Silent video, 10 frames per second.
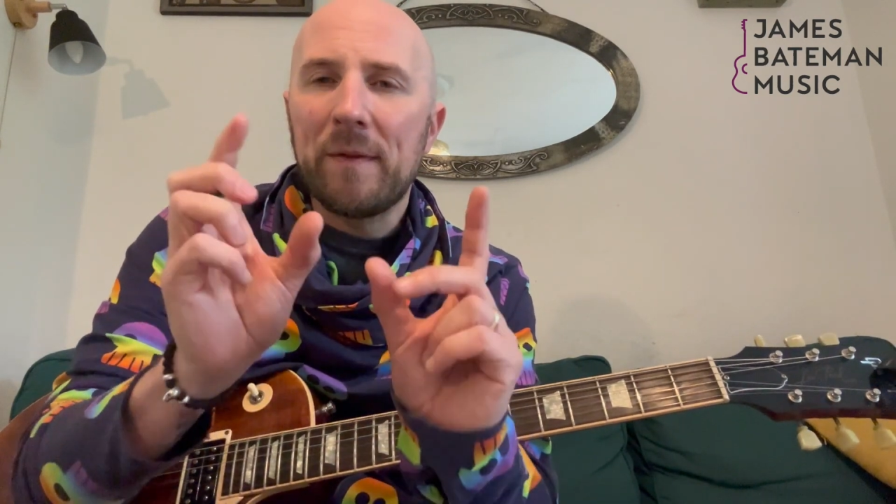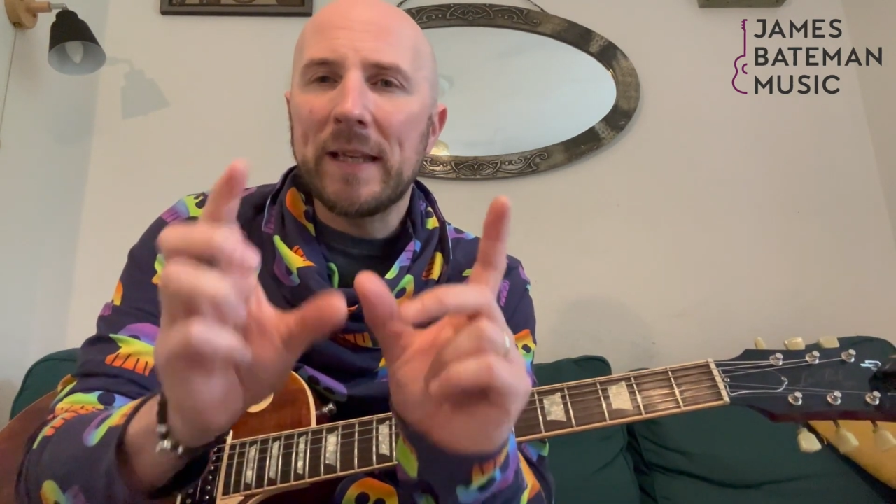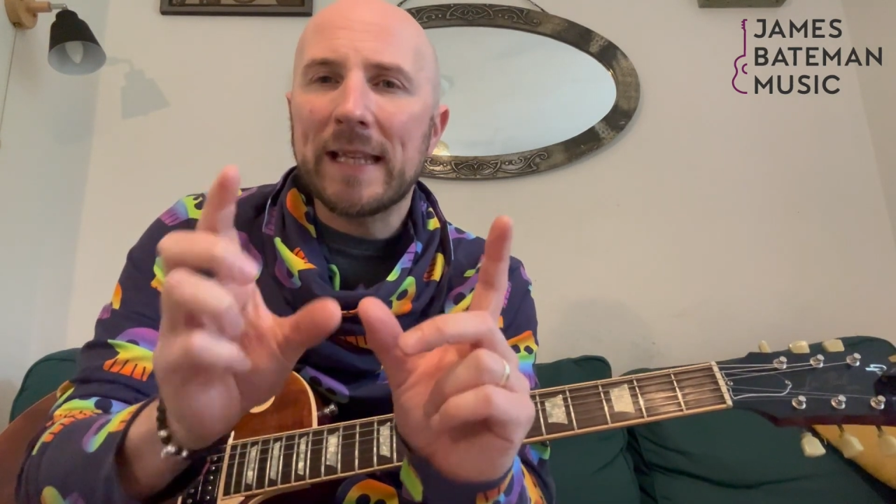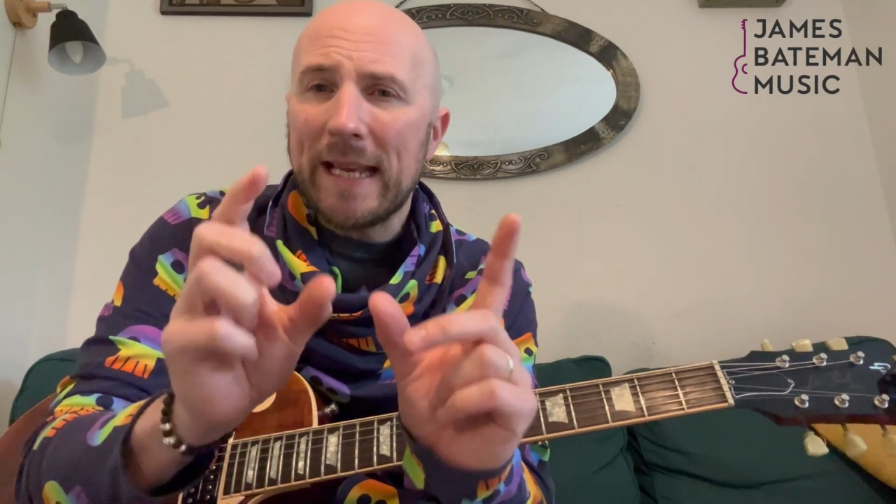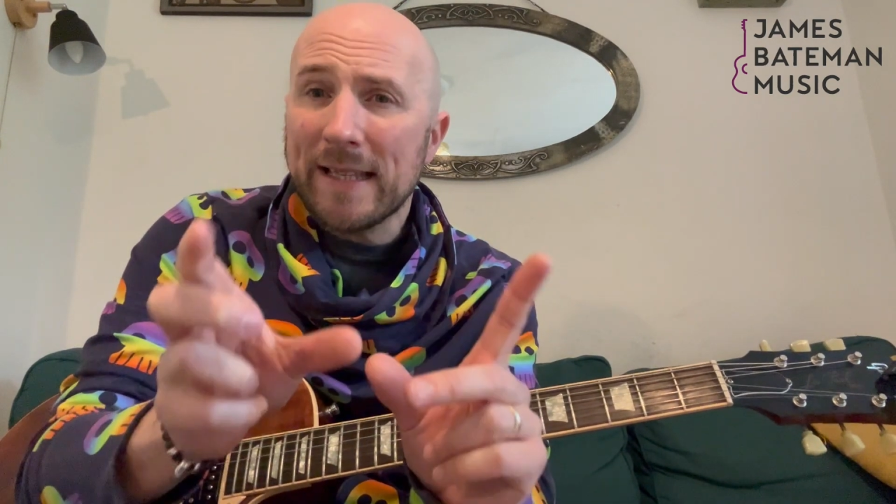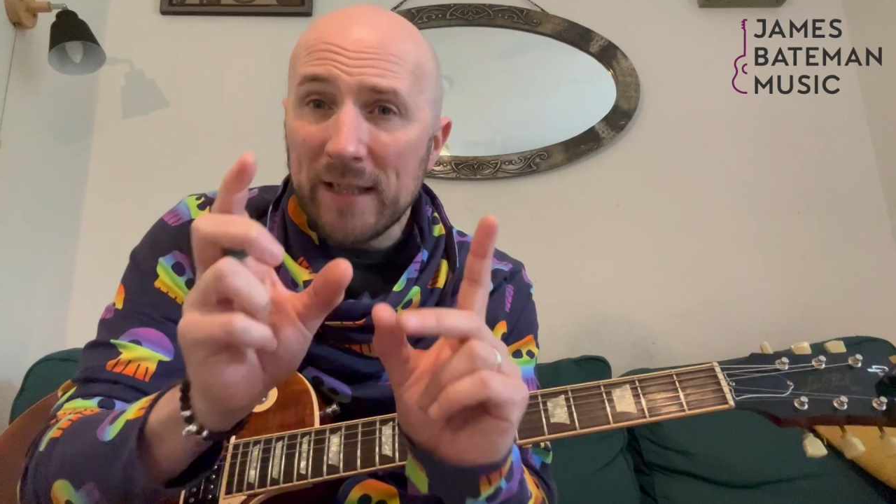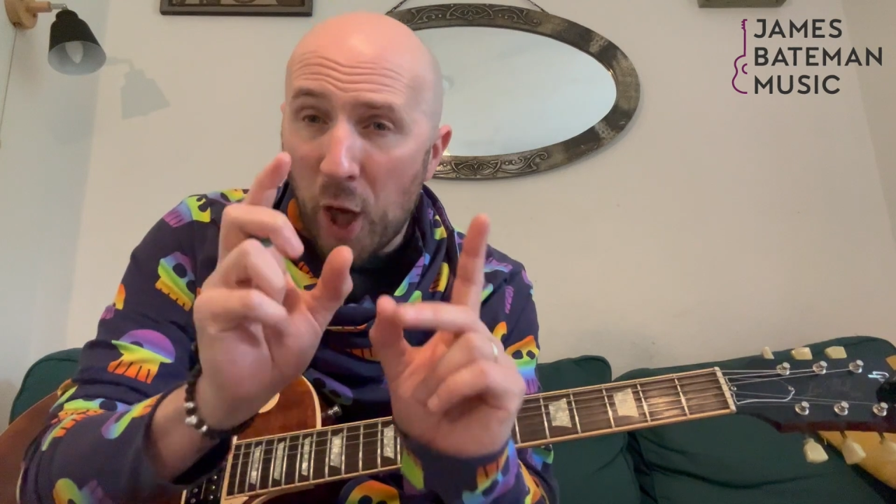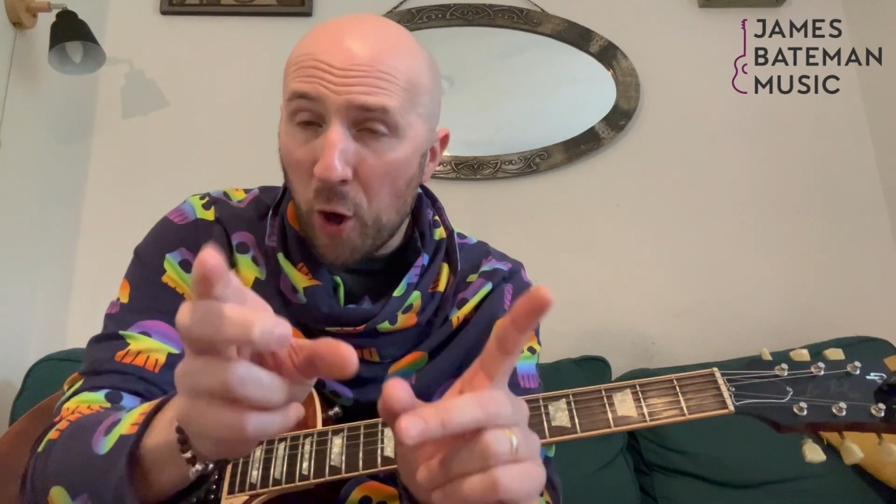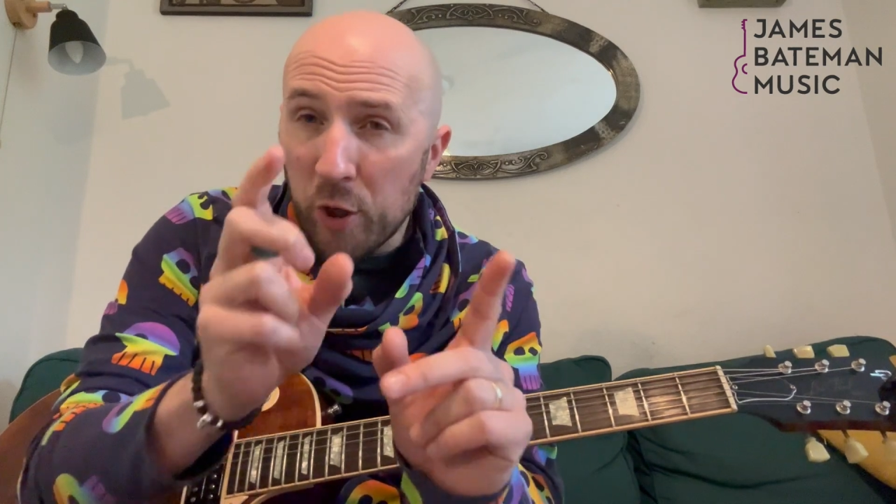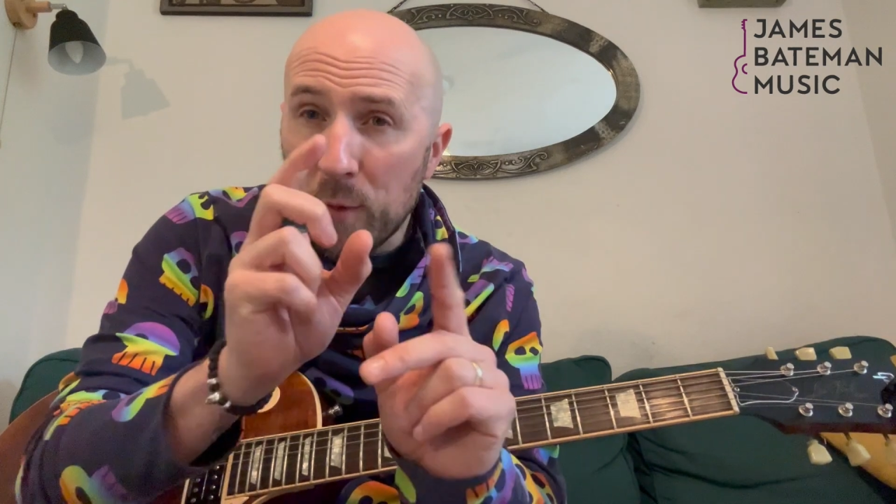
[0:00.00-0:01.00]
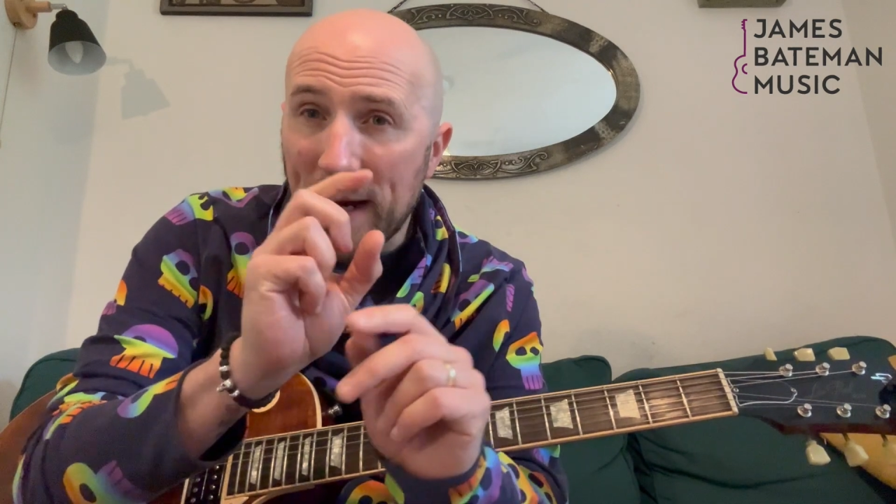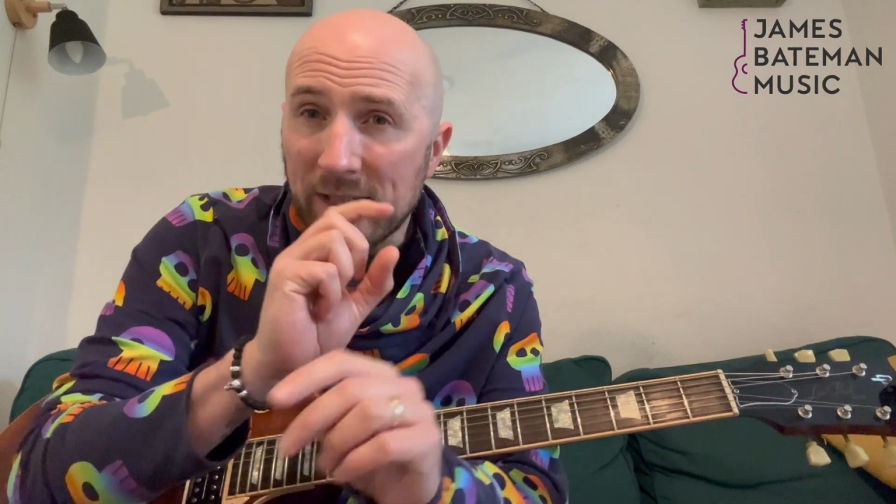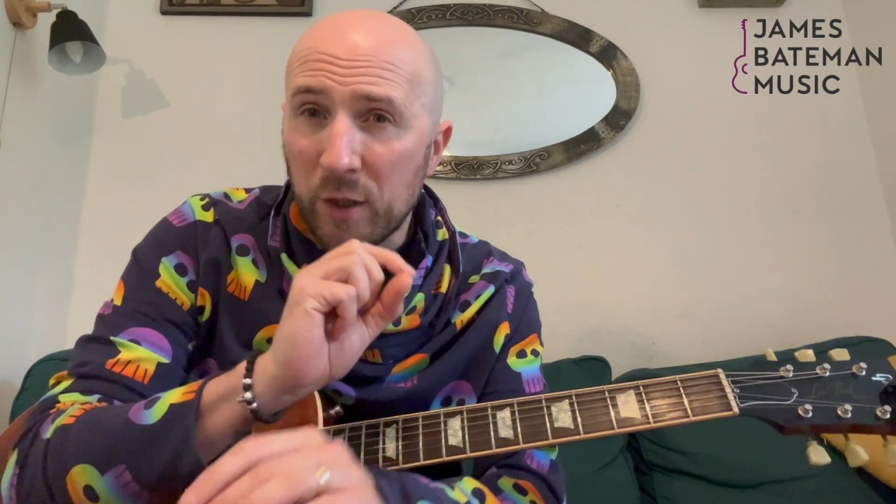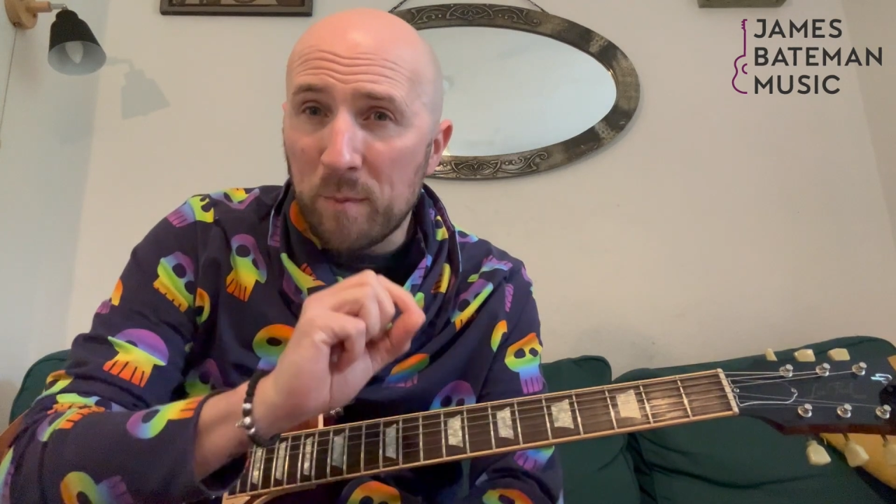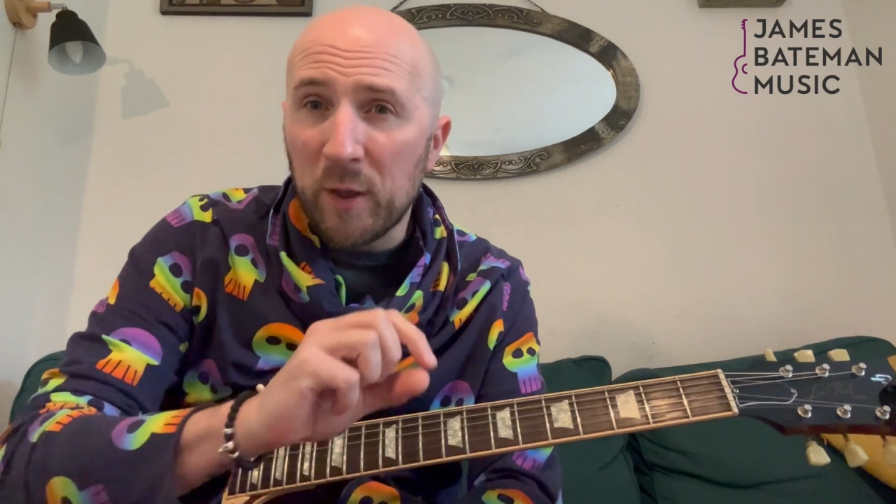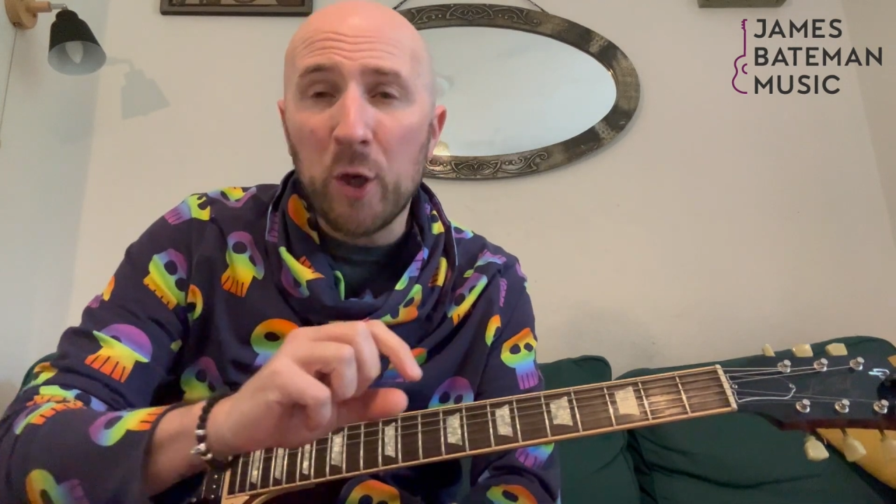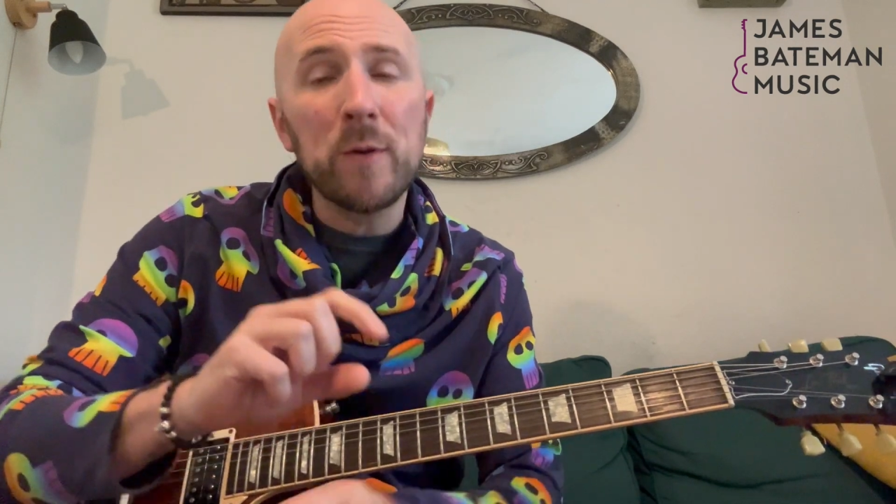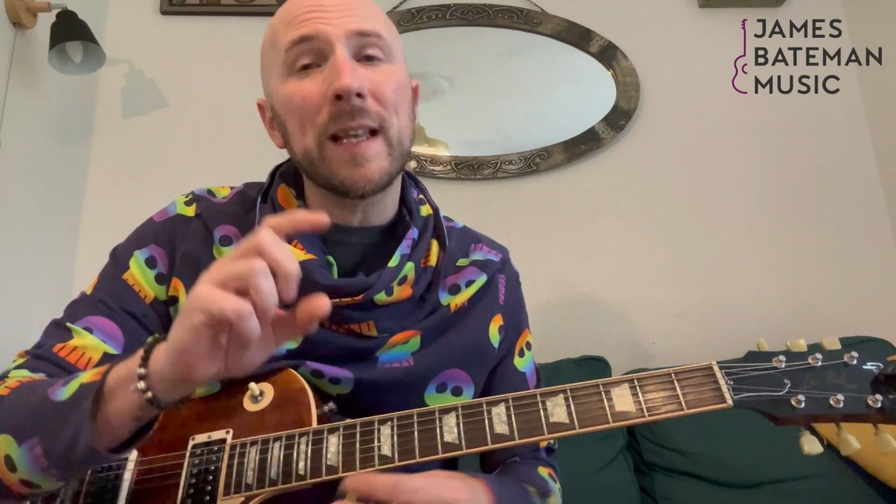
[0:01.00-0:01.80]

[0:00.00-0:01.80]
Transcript: this isn't the only way to do blues.